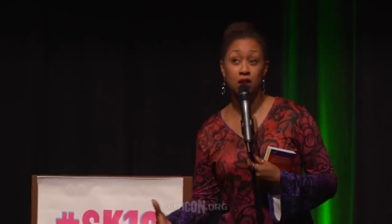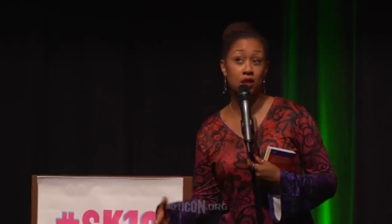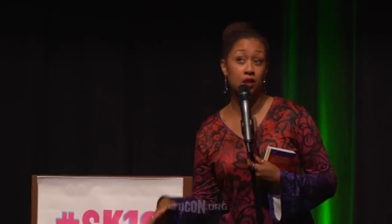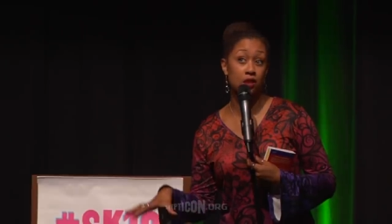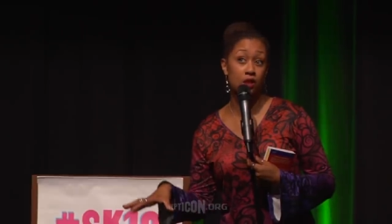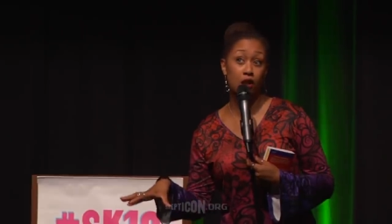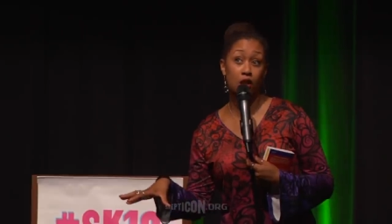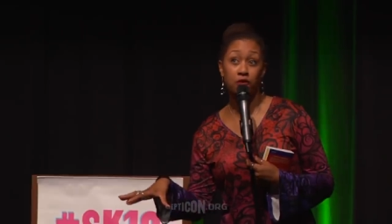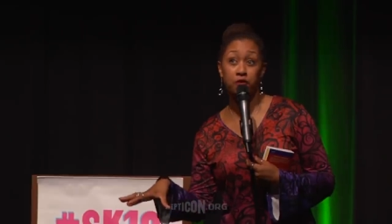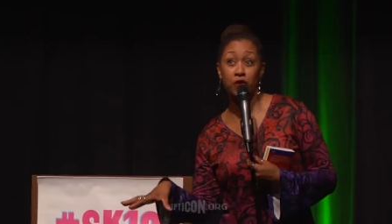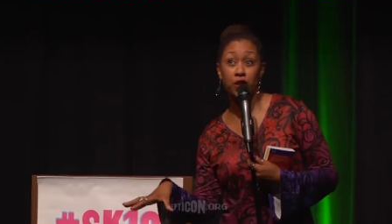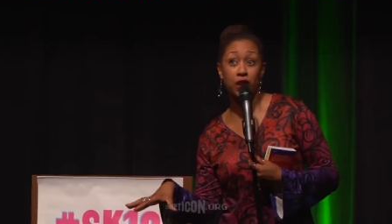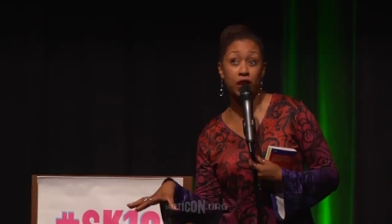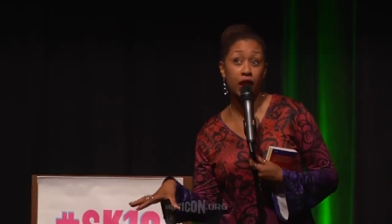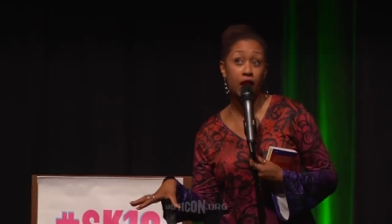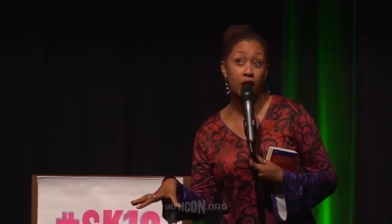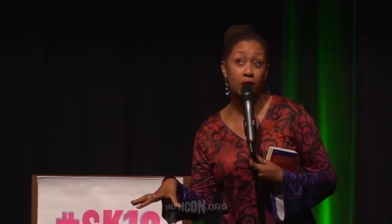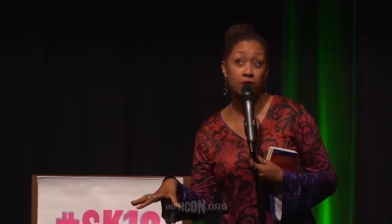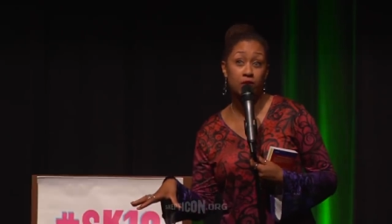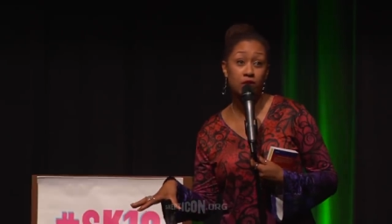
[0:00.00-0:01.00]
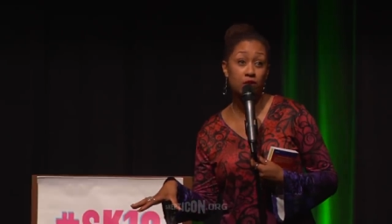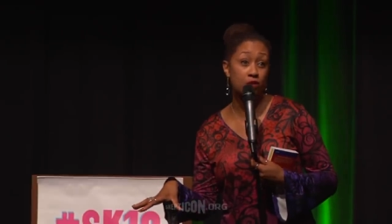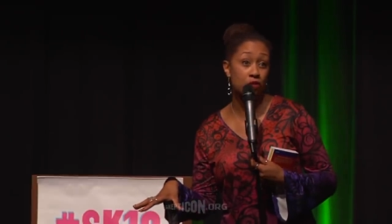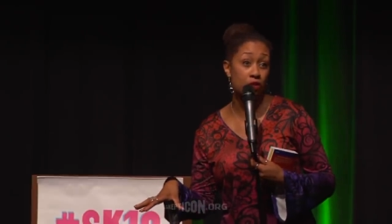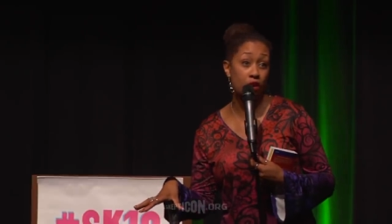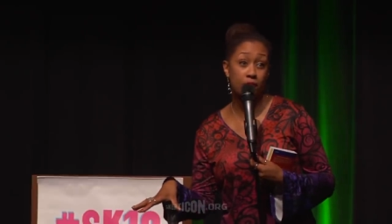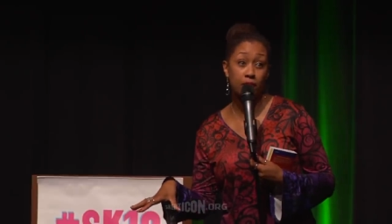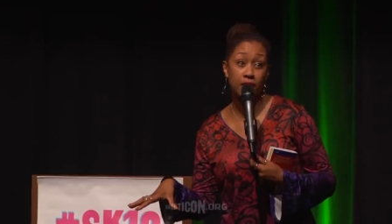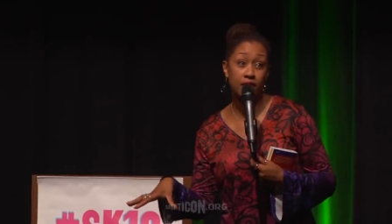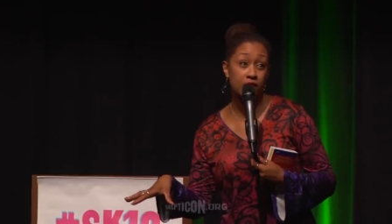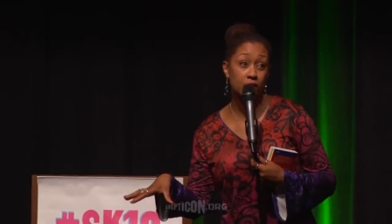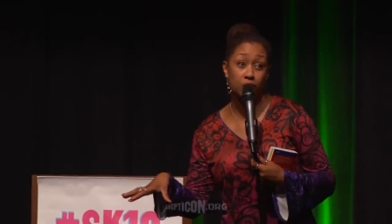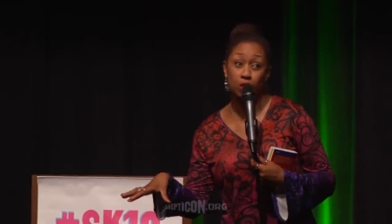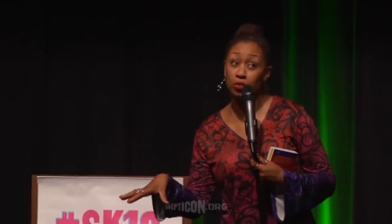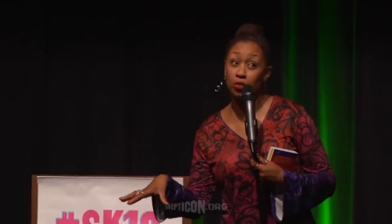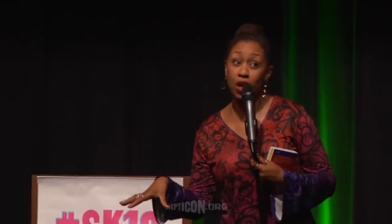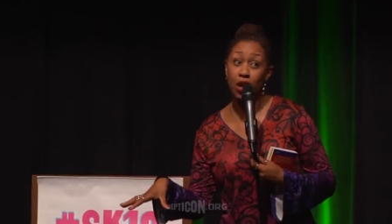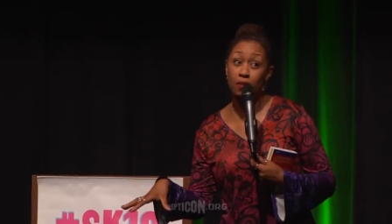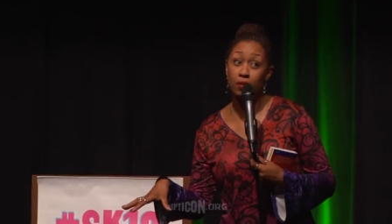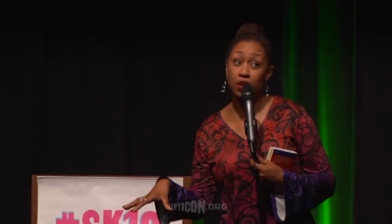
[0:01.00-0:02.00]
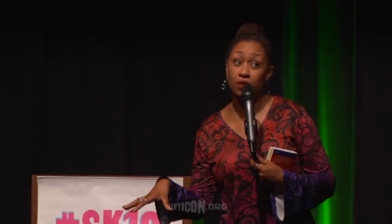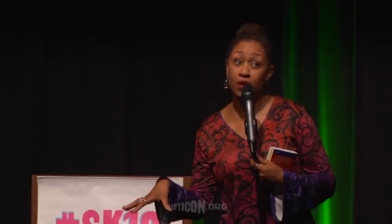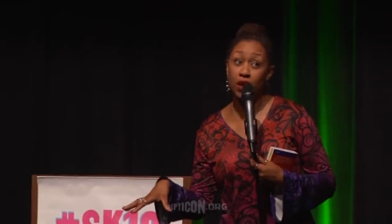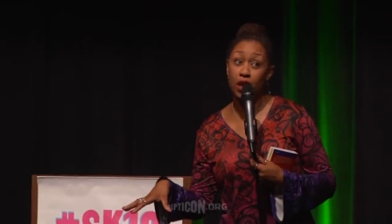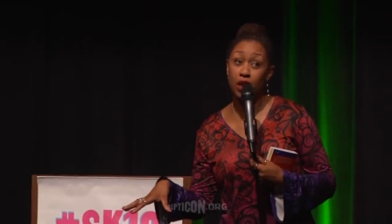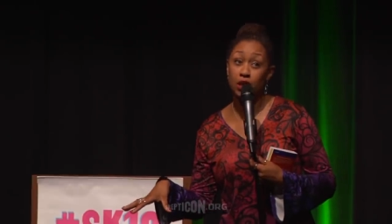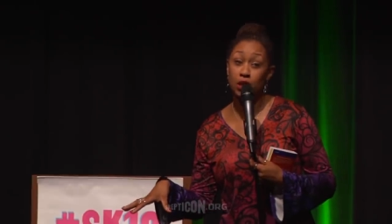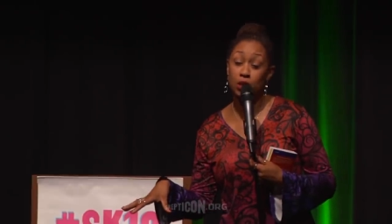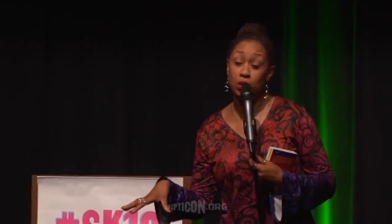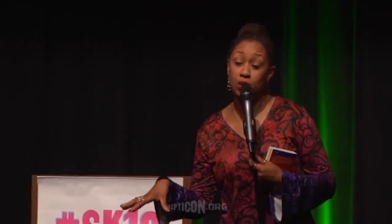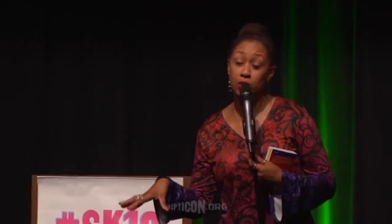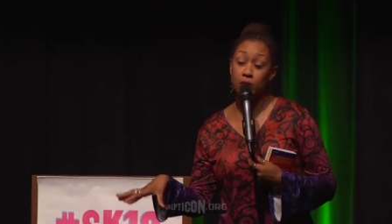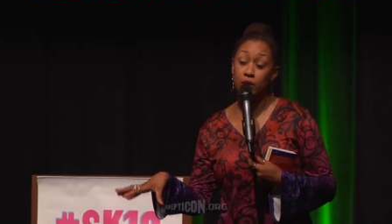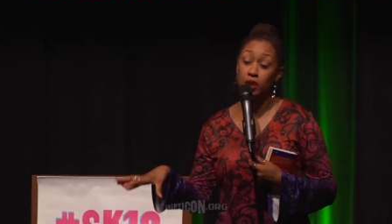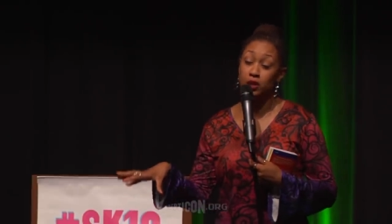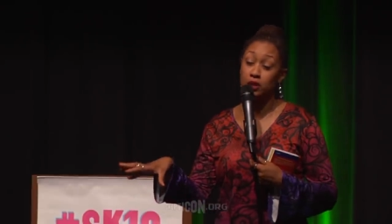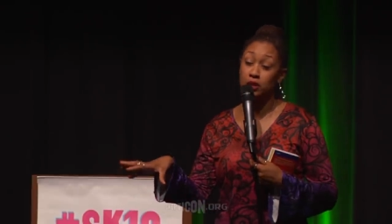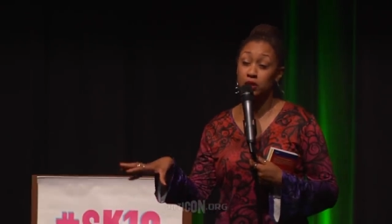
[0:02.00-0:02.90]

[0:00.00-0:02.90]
it's all fun and games, so you start messing with the property values, but.